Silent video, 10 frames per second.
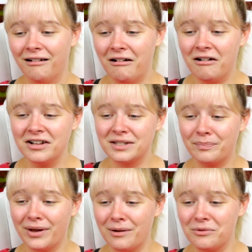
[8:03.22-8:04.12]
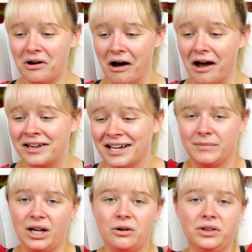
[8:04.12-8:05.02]
Oh, it's a pet rock.
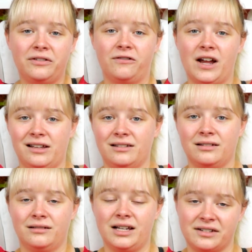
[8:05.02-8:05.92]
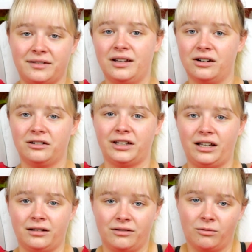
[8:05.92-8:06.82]
My only friend is
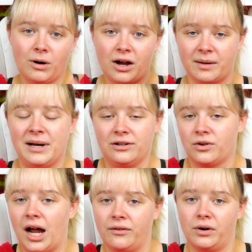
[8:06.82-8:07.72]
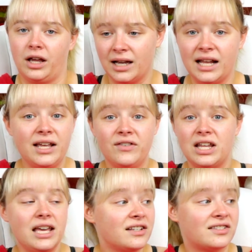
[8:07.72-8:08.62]
literally the rock in my driveway. And
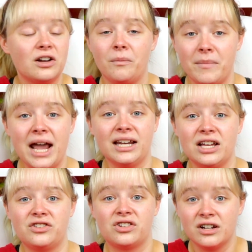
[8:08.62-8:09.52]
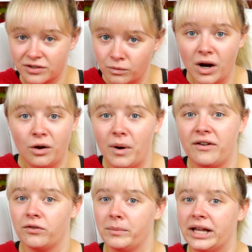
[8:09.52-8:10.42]
even he still managed to run away
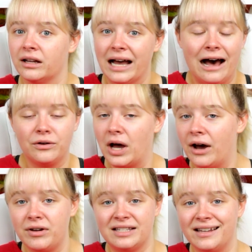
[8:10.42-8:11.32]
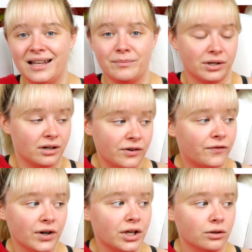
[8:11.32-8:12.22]
from me. I don't know how he did it, but good
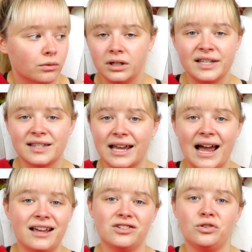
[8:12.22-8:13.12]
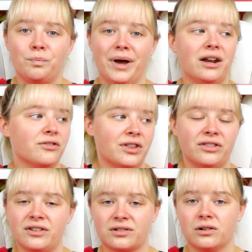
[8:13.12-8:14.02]
for you. He's like, I can do better
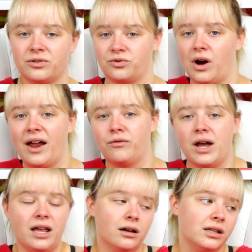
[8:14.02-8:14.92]
than this girl's driveway.